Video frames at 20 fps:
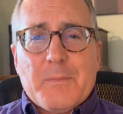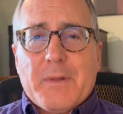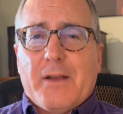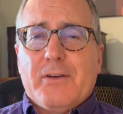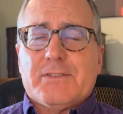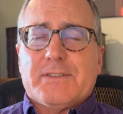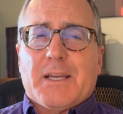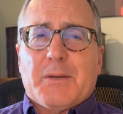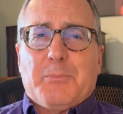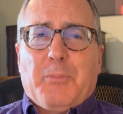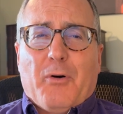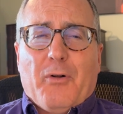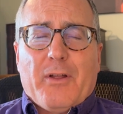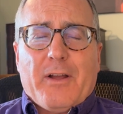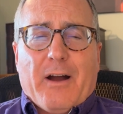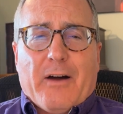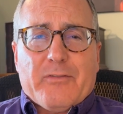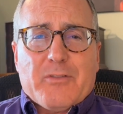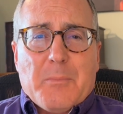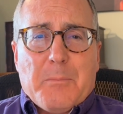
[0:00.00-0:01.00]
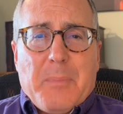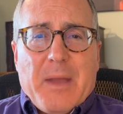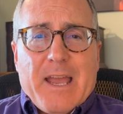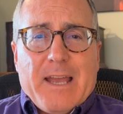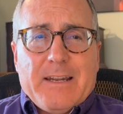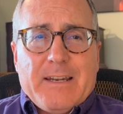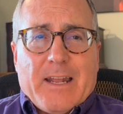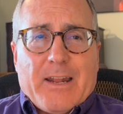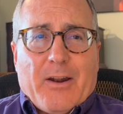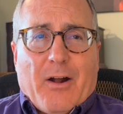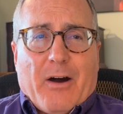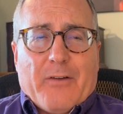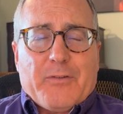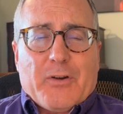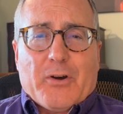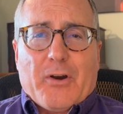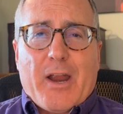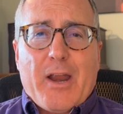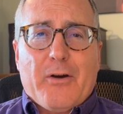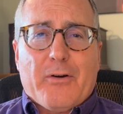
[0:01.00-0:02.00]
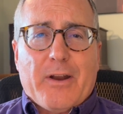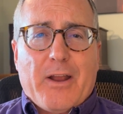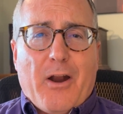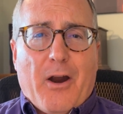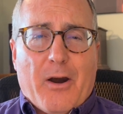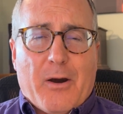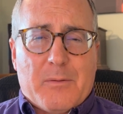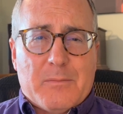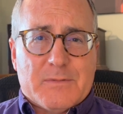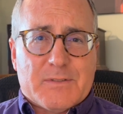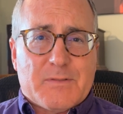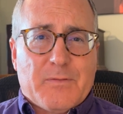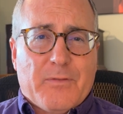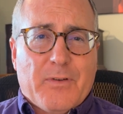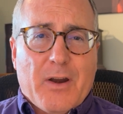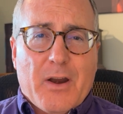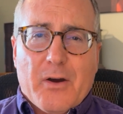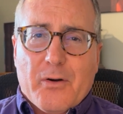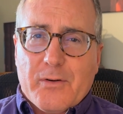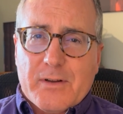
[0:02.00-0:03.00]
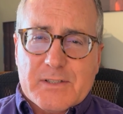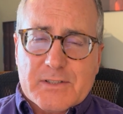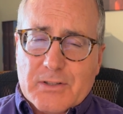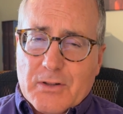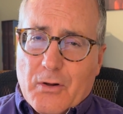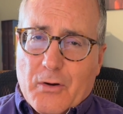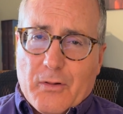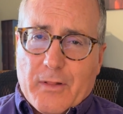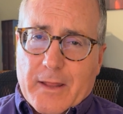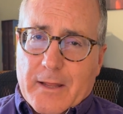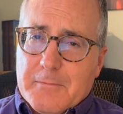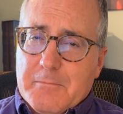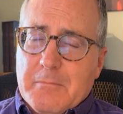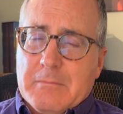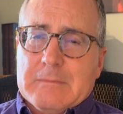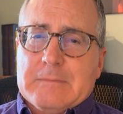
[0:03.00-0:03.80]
It was like pulling off the Band-Aid off your hairy arms very slowly.